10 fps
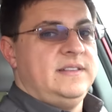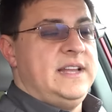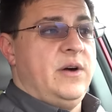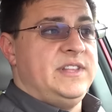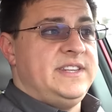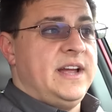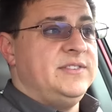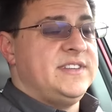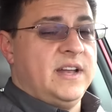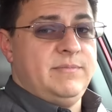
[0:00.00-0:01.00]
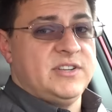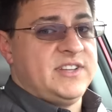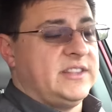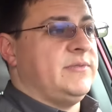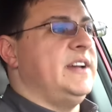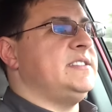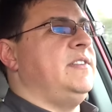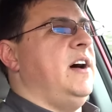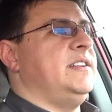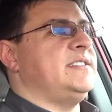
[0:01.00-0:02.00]
Now on the downside, much like the rest
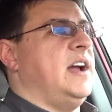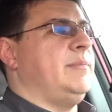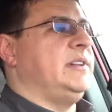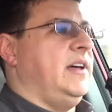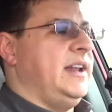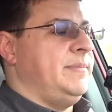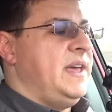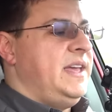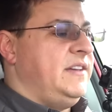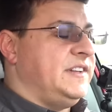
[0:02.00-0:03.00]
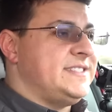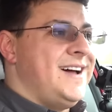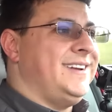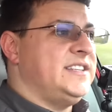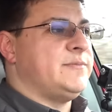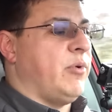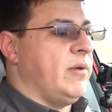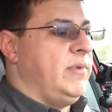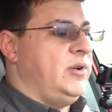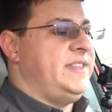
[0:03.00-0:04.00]
of Honda's hybrid lineup, if it's not in
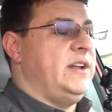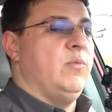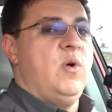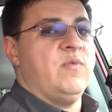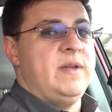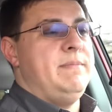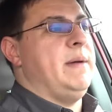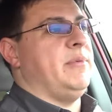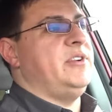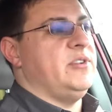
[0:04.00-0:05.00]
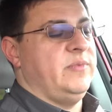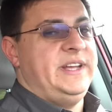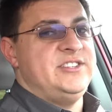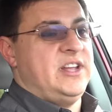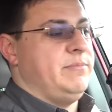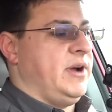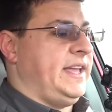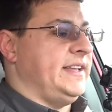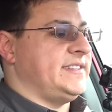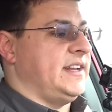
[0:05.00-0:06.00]
sport mode, then it won't remember your regen
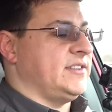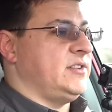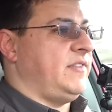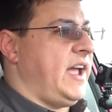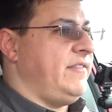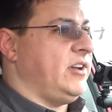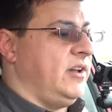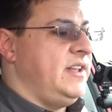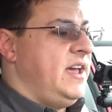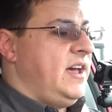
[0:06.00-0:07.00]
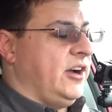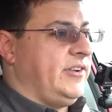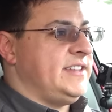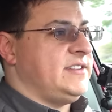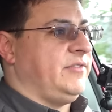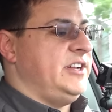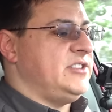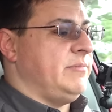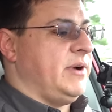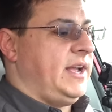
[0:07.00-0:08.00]
braking settings. So if I have it on aggressive
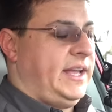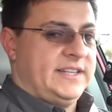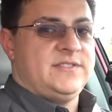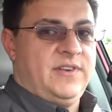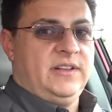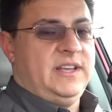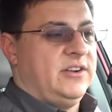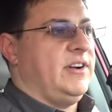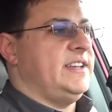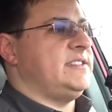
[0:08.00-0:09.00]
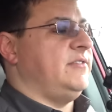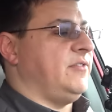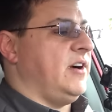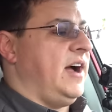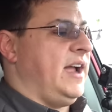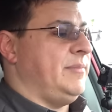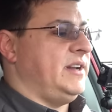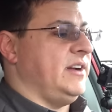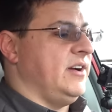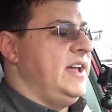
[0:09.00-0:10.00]
regen braking, it's fairly aggressive for a
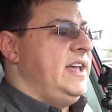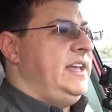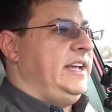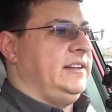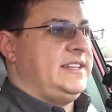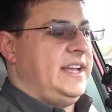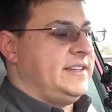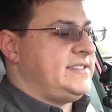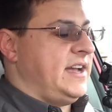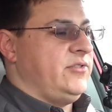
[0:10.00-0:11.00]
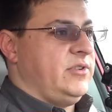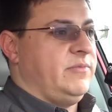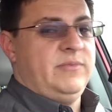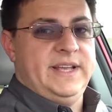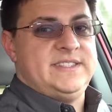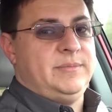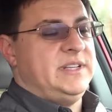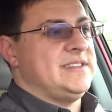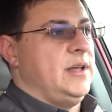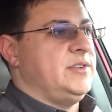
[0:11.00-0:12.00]
hybrid here. It'll take us down to a
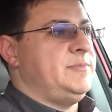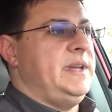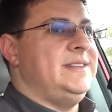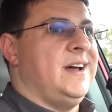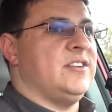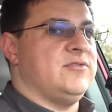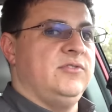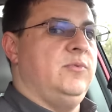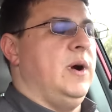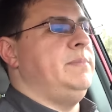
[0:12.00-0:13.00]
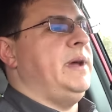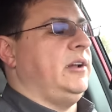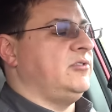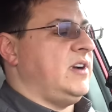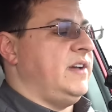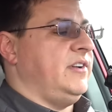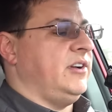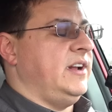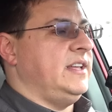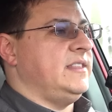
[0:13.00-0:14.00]
reasonably slow speed, not true one-pedal
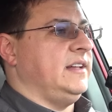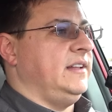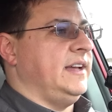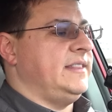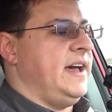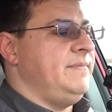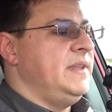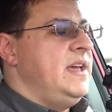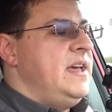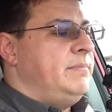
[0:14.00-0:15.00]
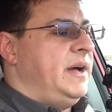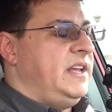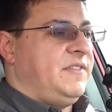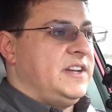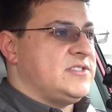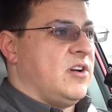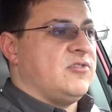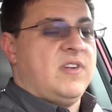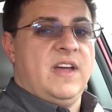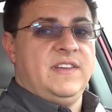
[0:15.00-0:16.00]
driving or anything like that. But if I
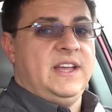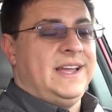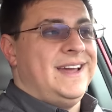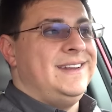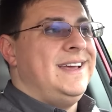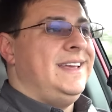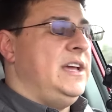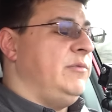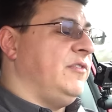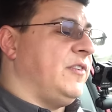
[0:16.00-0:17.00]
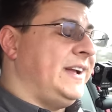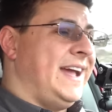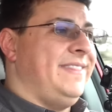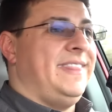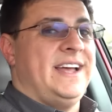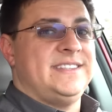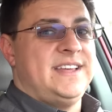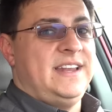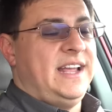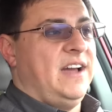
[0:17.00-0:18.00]
start driving again, it will forget that
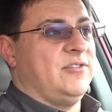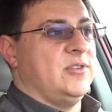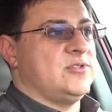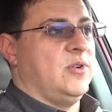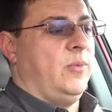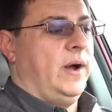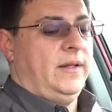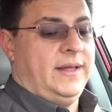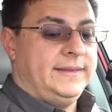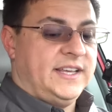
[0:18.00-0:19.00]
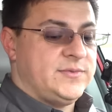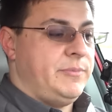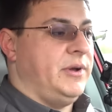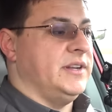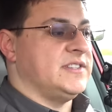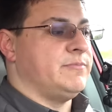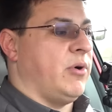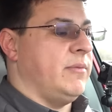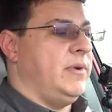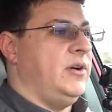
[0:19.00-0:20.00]
setting after a short while. Unless we put it in
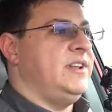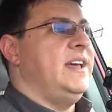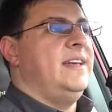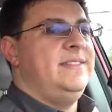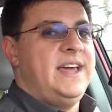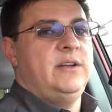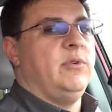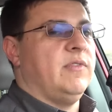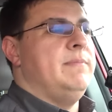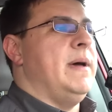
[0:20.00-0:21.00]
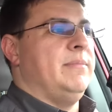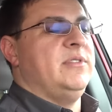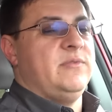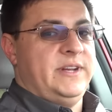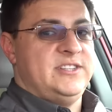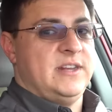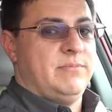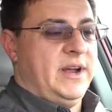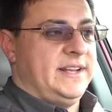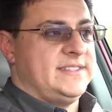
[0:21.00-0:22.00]
sport mode, then it will remember the
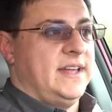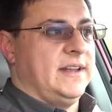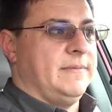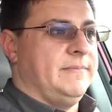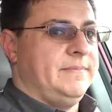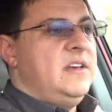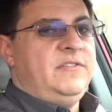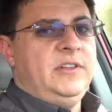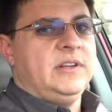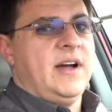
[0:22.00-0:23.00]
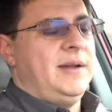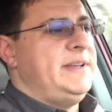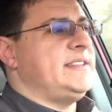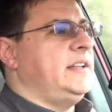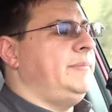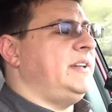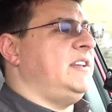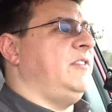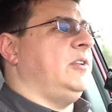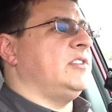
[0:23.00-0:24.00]
regen brake setting. Fuel economy is a little bit
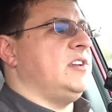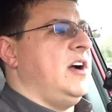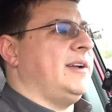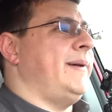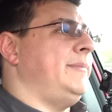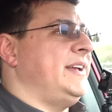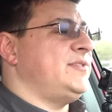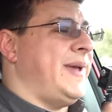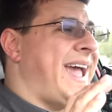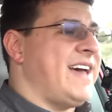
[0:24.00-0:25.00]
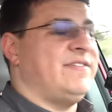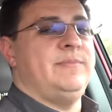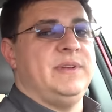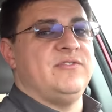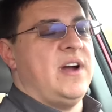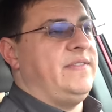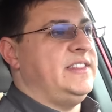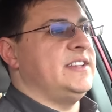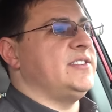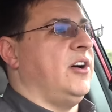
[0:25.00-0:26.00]
difficult to talk about because we haven't been
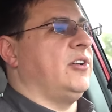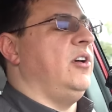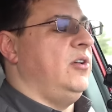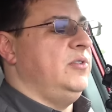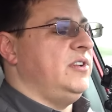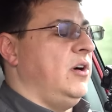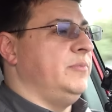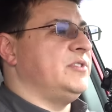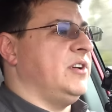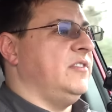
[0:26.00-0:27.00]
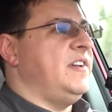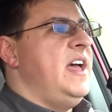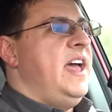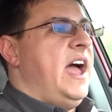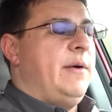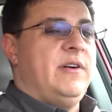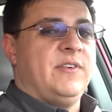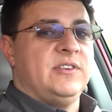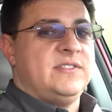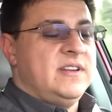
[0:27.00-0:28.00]
driving this on our own home turf.
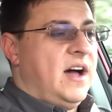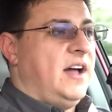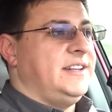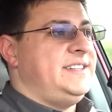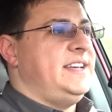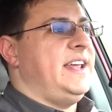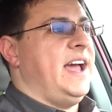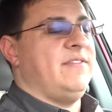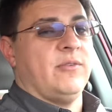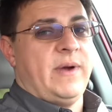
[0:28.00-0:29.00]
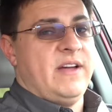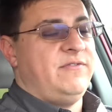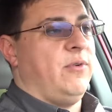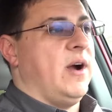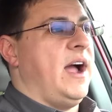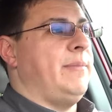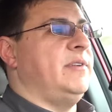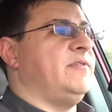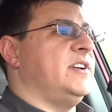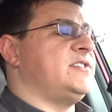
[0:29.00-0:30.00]
However, Honda did have a RAV4
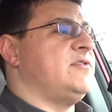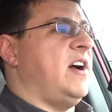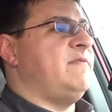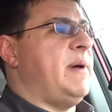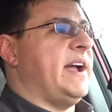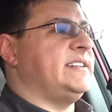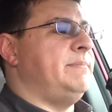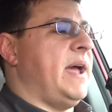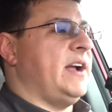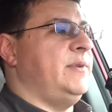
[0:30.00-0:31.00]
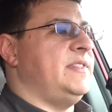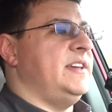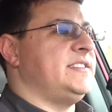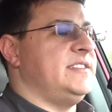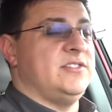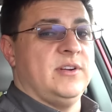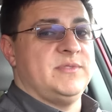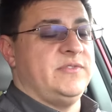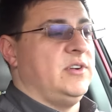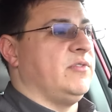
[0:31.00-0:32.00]
Hybrid for us to drive back-to-back with this in
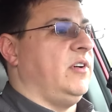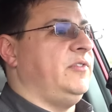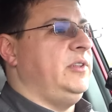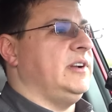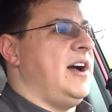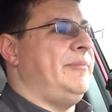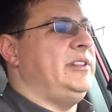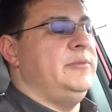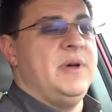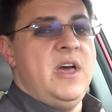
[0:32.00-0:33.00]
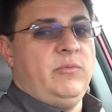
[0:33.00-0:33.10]
terms of an overall fuel economy loop.